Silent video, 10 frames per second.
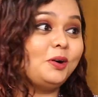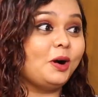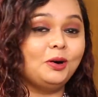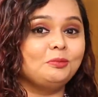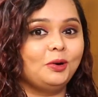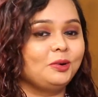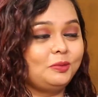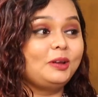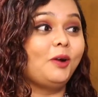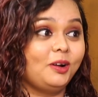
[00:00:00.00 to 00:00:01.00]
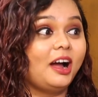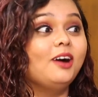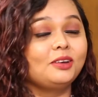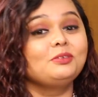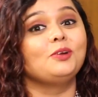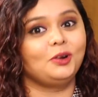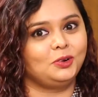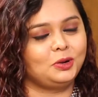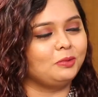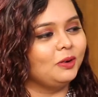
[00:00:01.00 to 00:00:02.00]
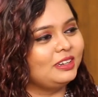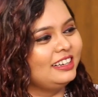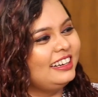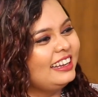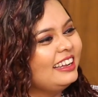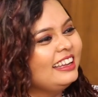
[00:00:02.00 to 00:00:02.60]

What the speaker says: How can we not talk about it?